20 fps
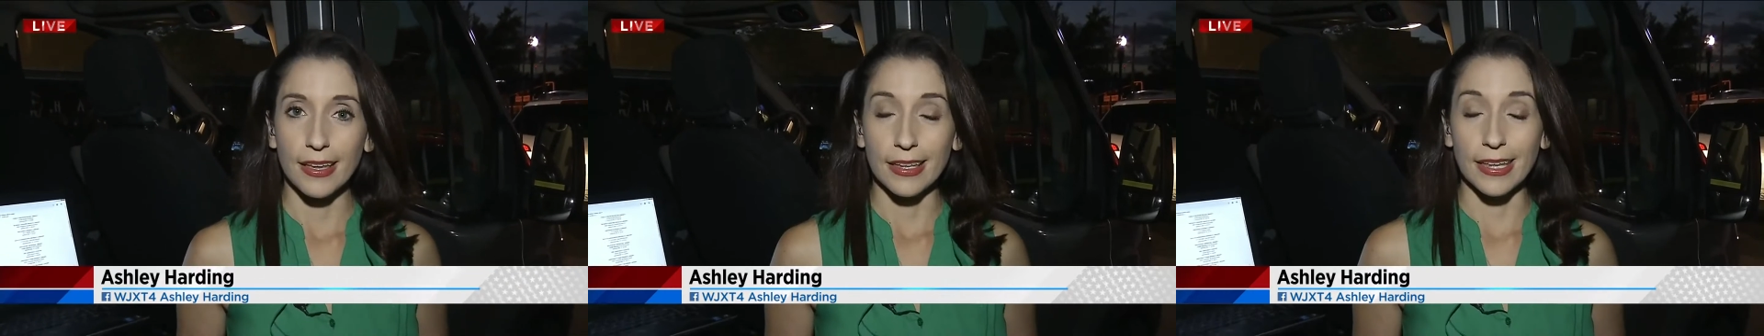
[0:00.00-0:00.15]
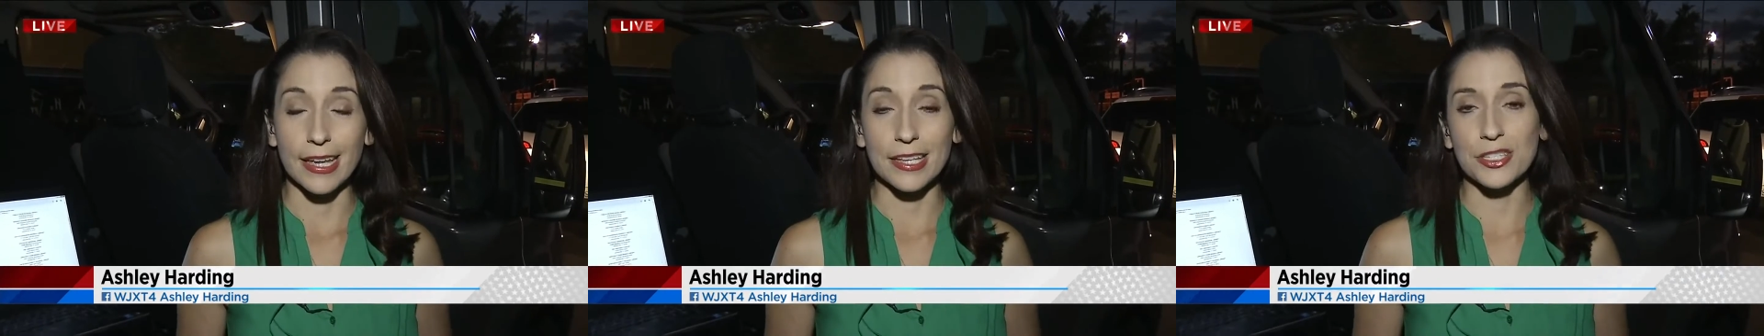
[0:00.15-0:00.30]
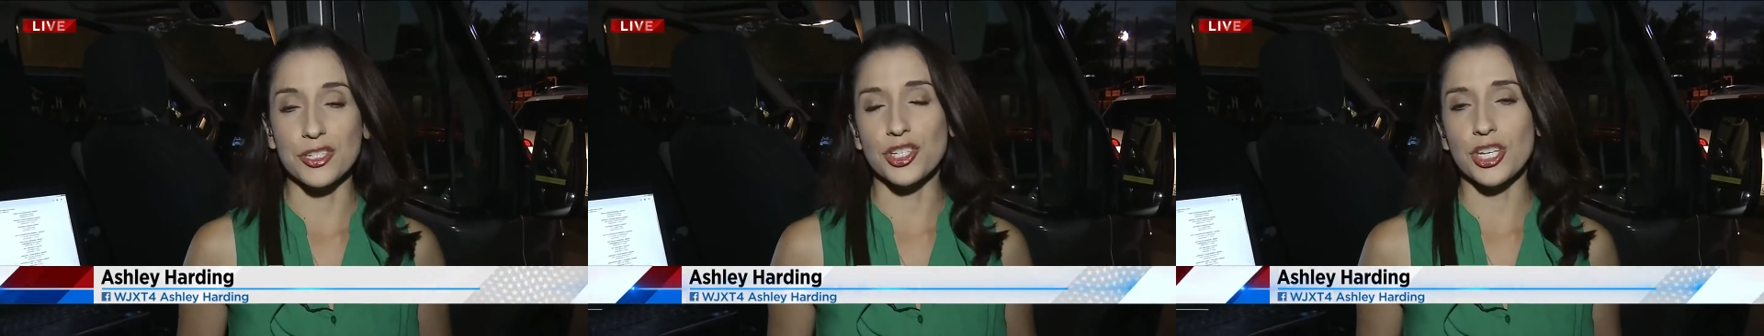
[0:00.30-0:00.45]

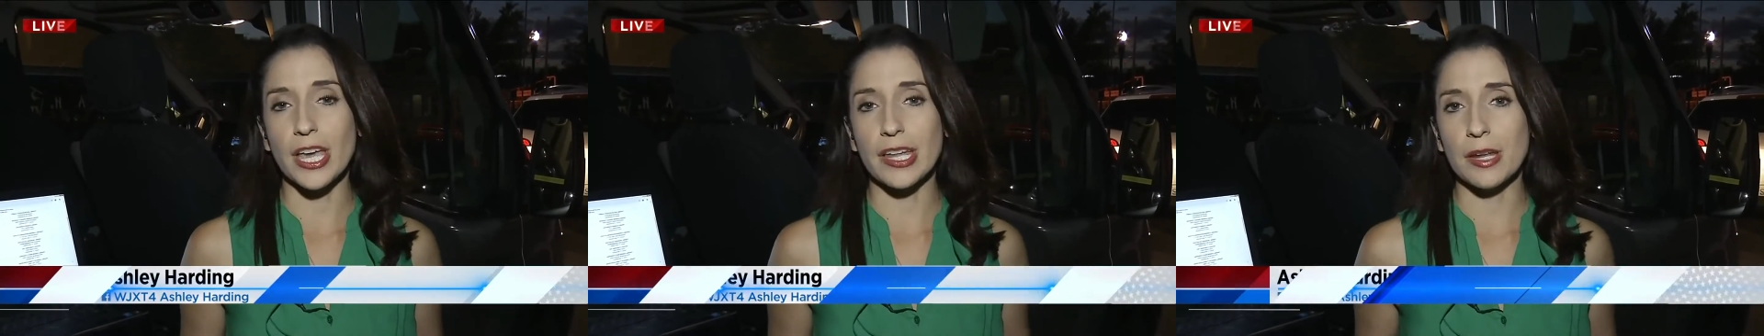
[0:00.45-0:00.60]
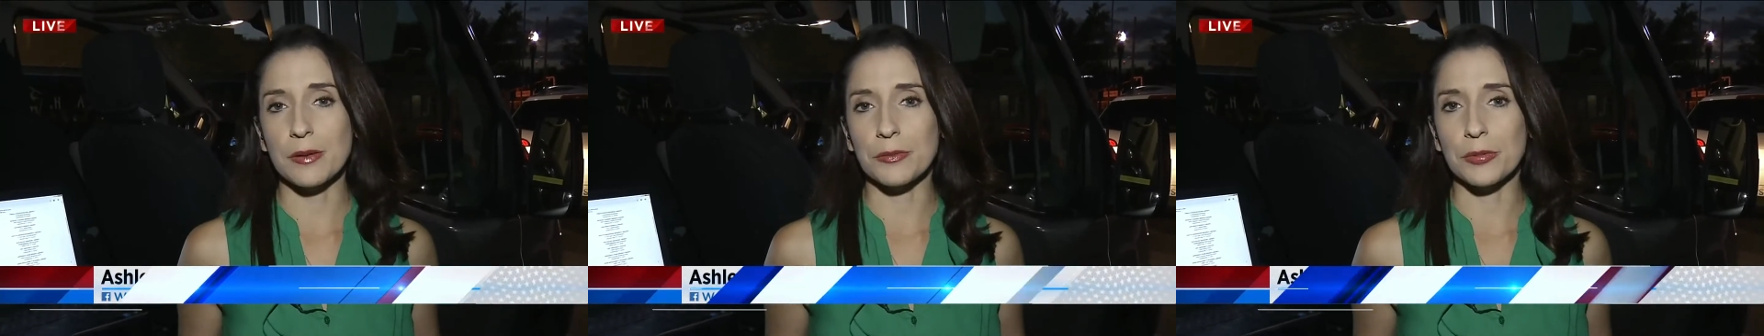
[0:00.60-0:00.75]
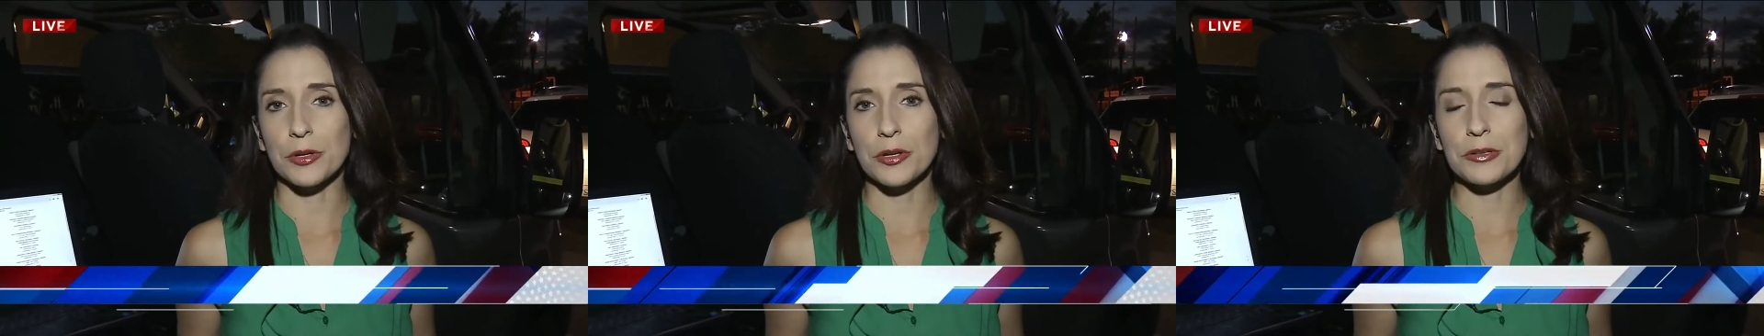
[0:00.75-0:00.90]
Yes, Jen
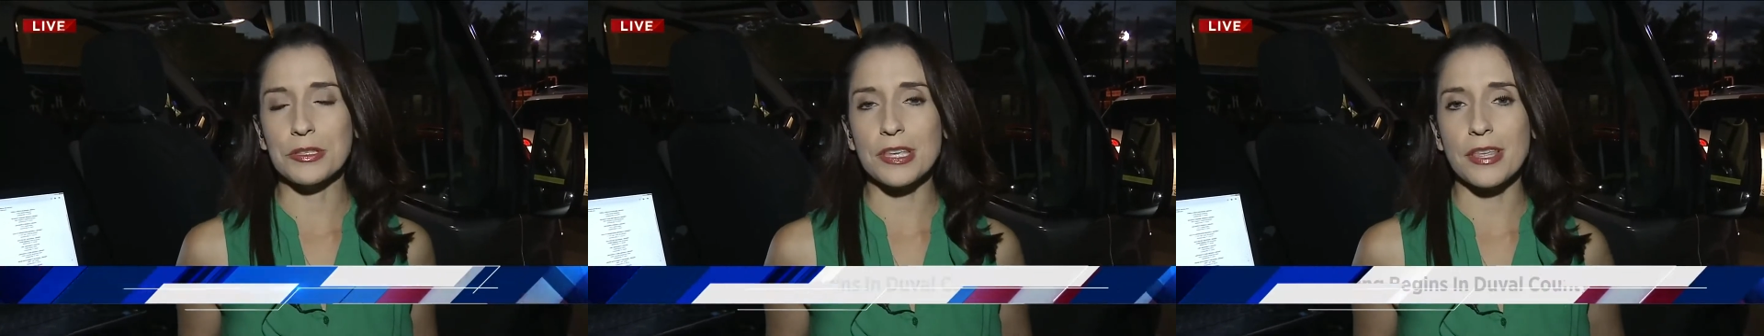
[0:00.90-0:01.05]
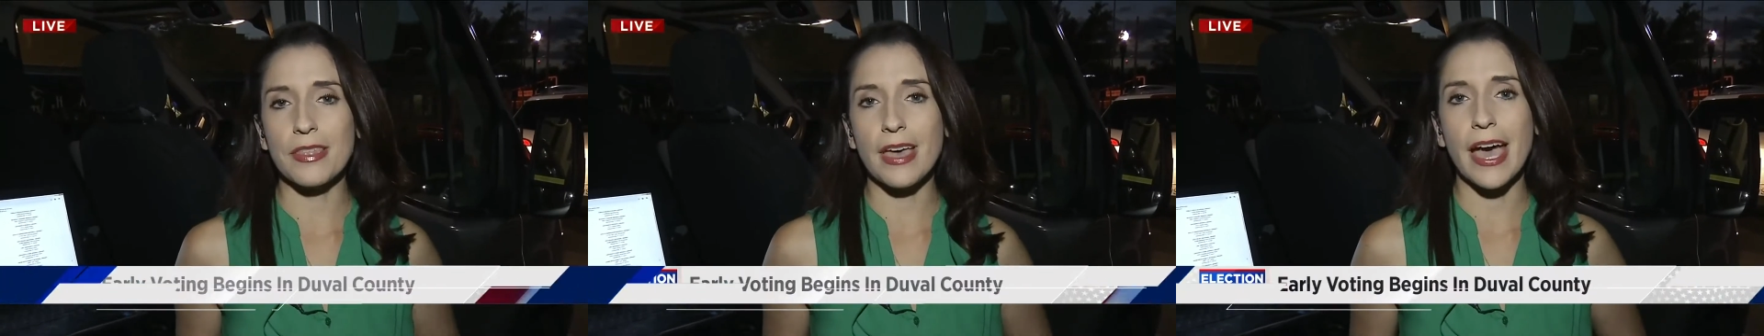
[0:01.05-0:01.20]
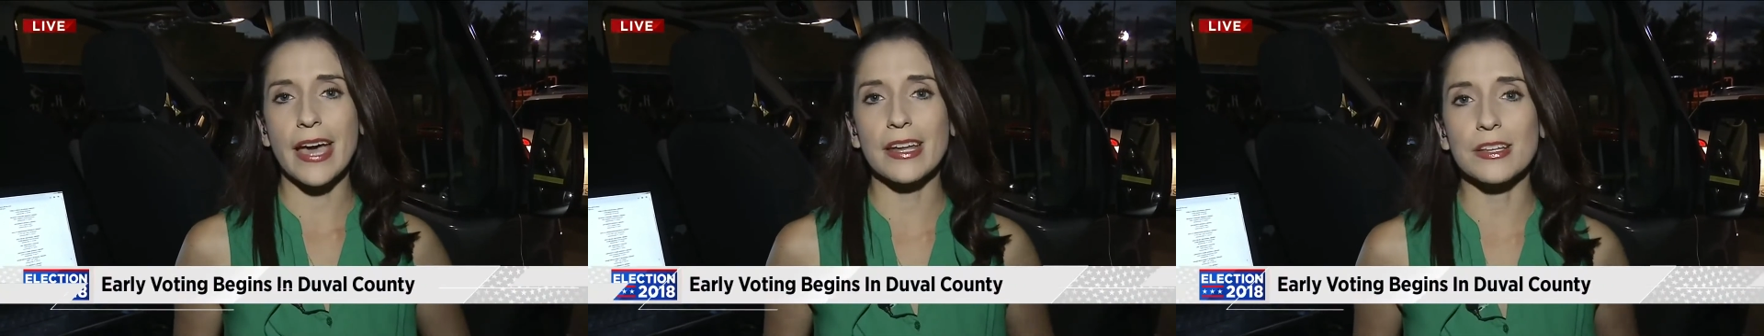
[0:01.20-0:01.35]
and Bruce,
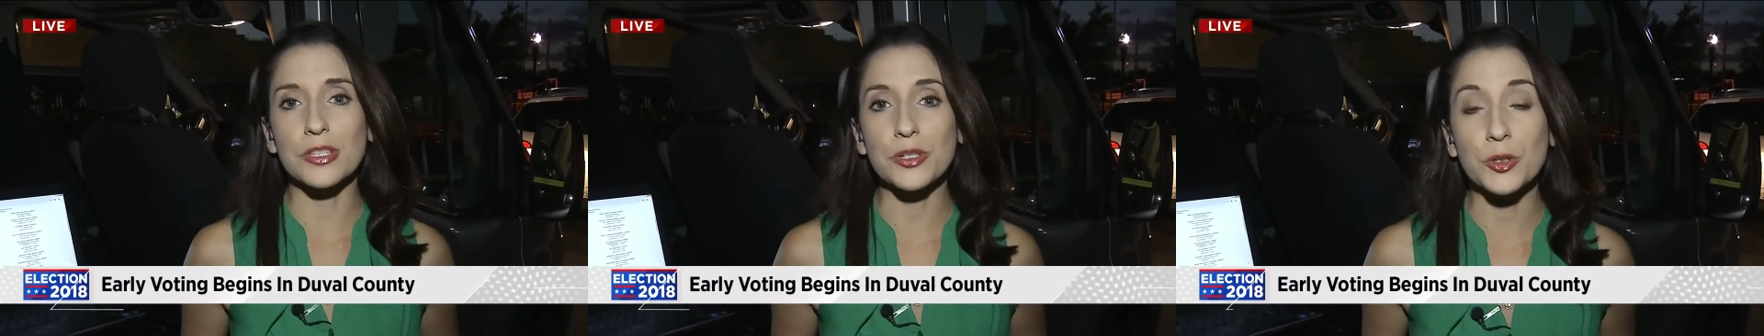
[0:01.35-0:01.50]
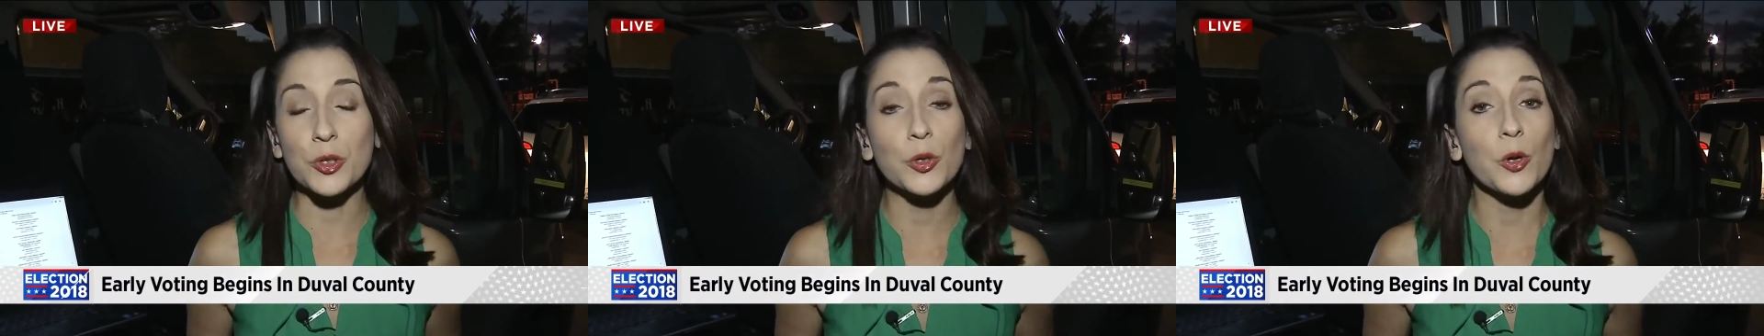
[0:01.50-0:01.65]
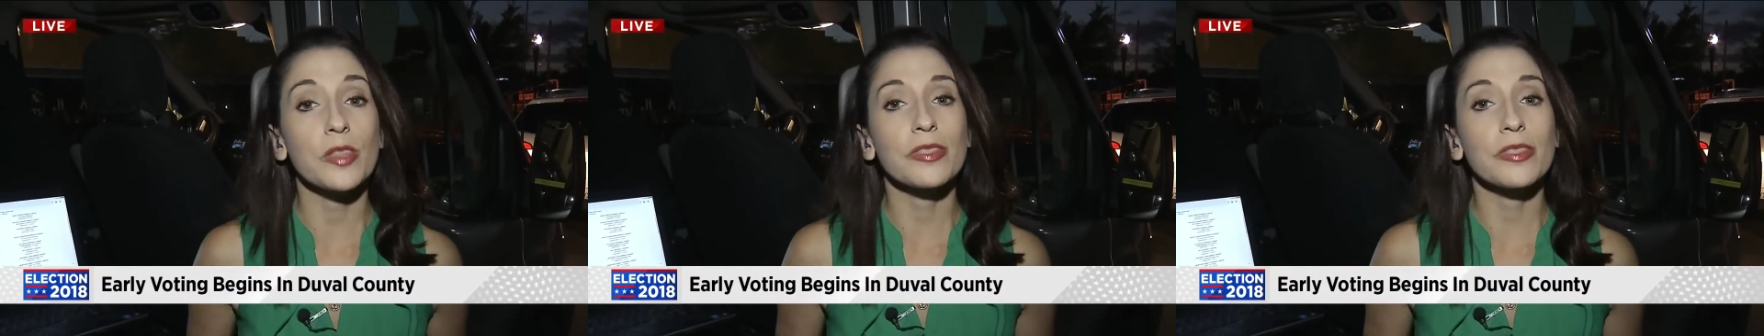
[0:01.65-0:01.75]
that is true.